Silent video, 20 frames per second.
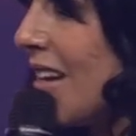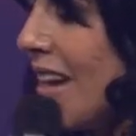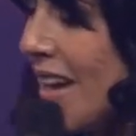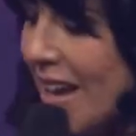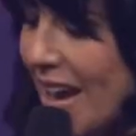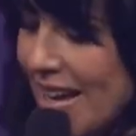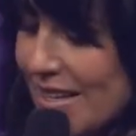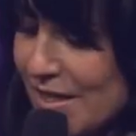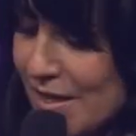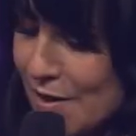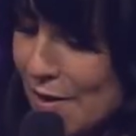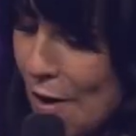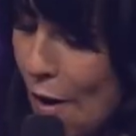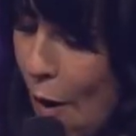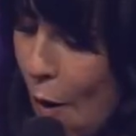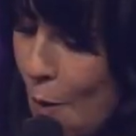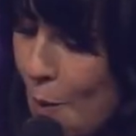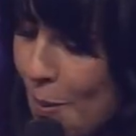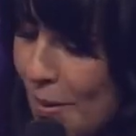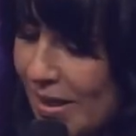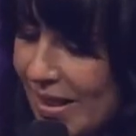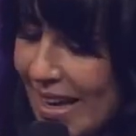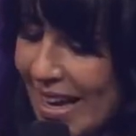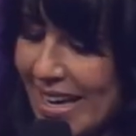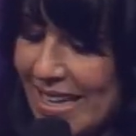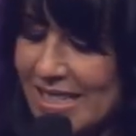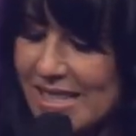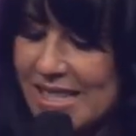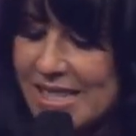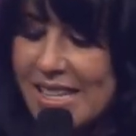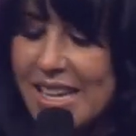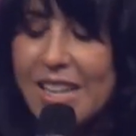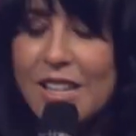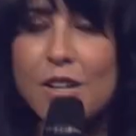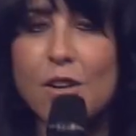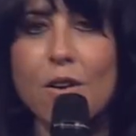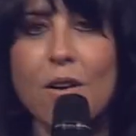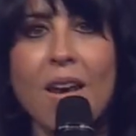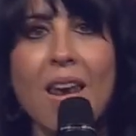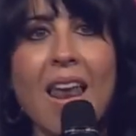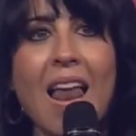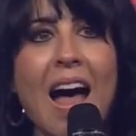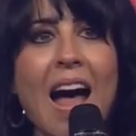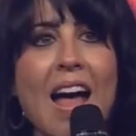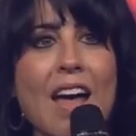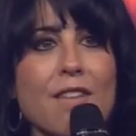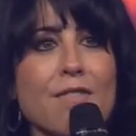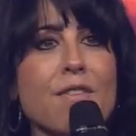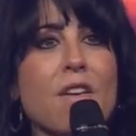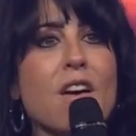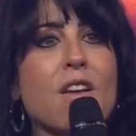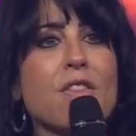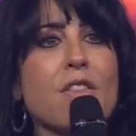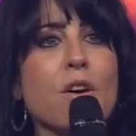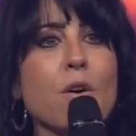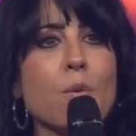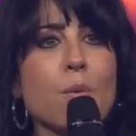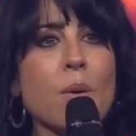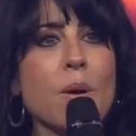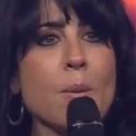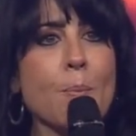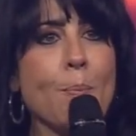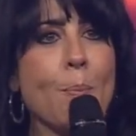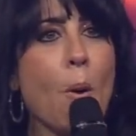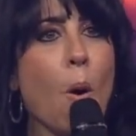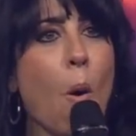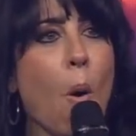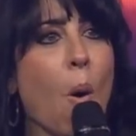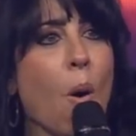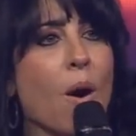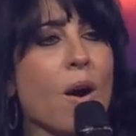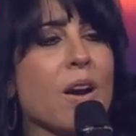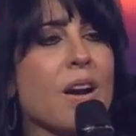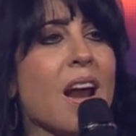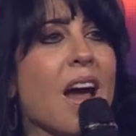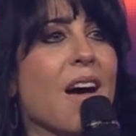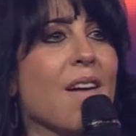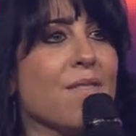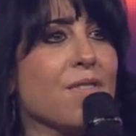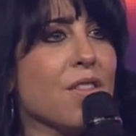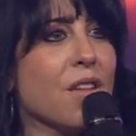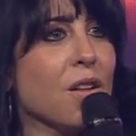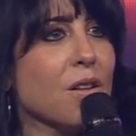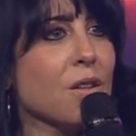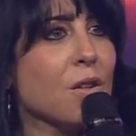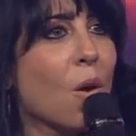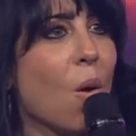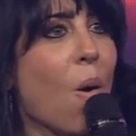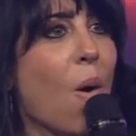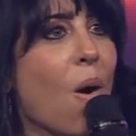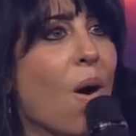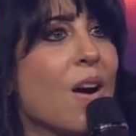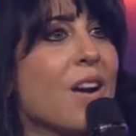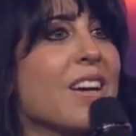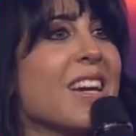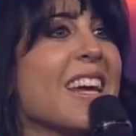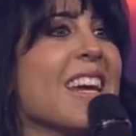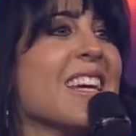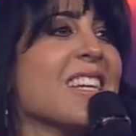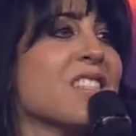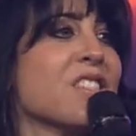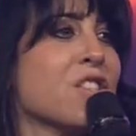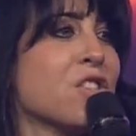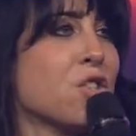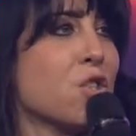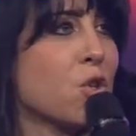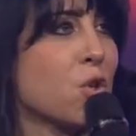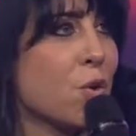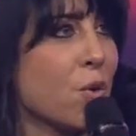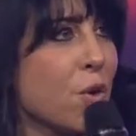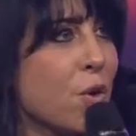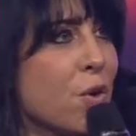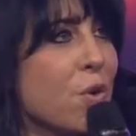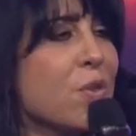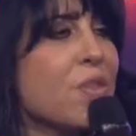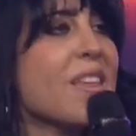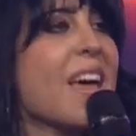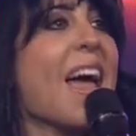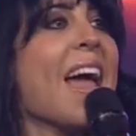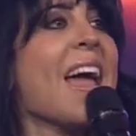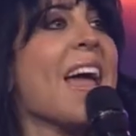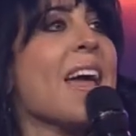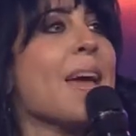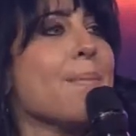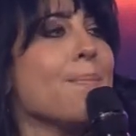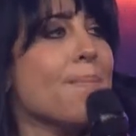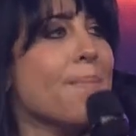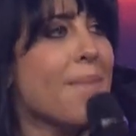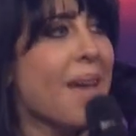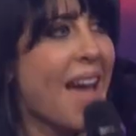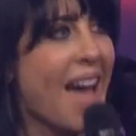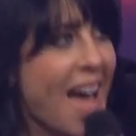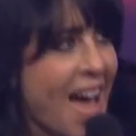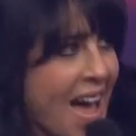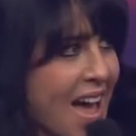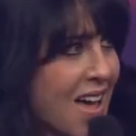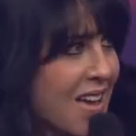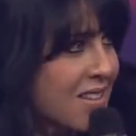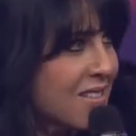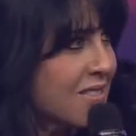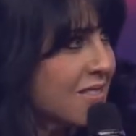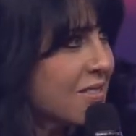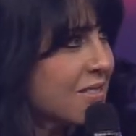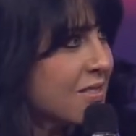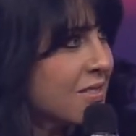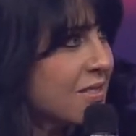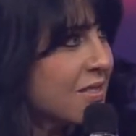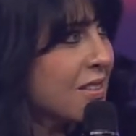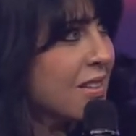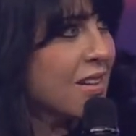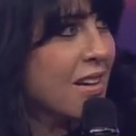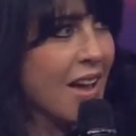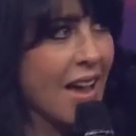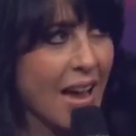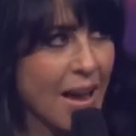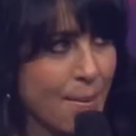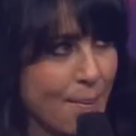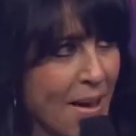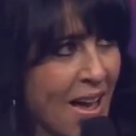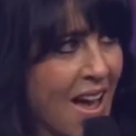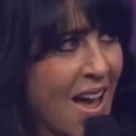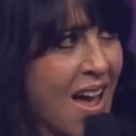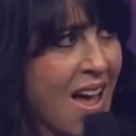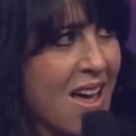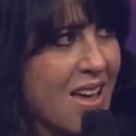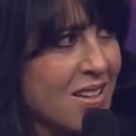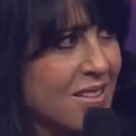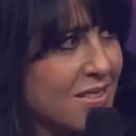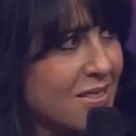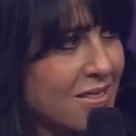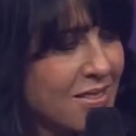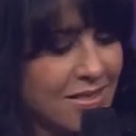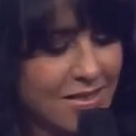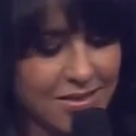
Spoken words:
It has no place in your life. The report of the Lord is truth. Amen. Amen.